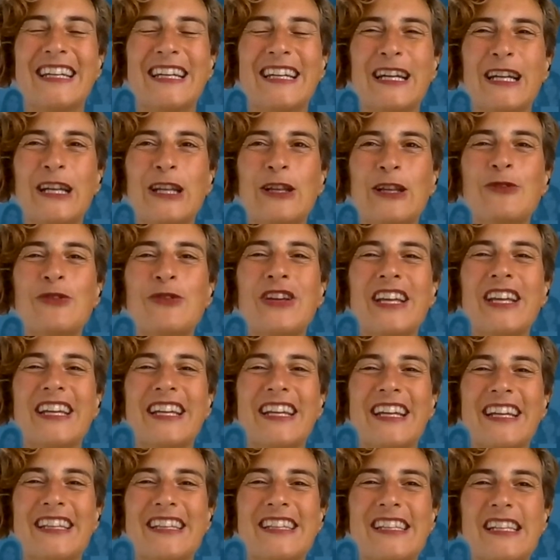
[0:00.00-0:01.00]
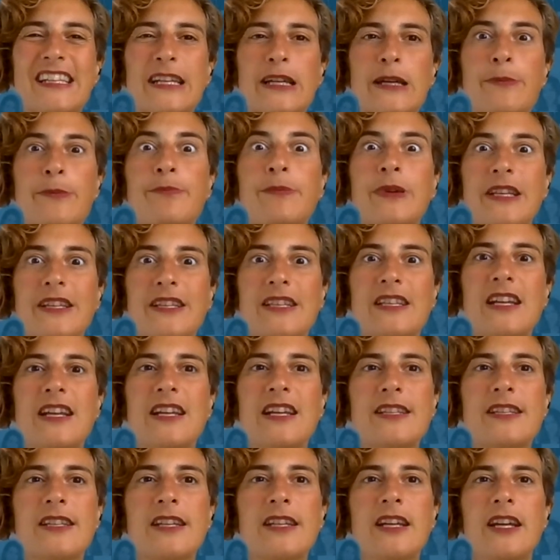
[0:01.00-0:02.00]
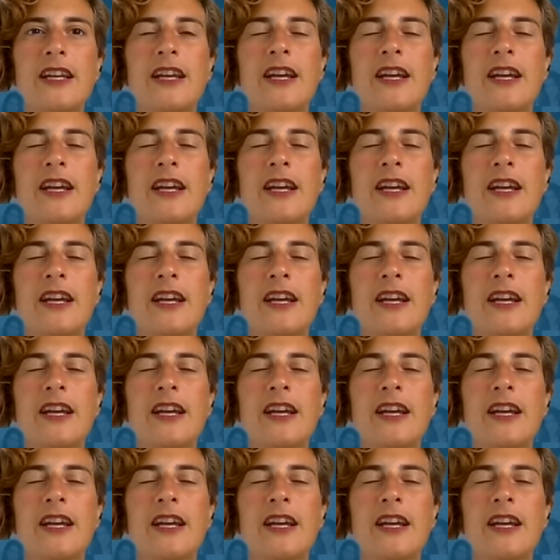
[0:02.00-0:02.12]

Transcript: looking at business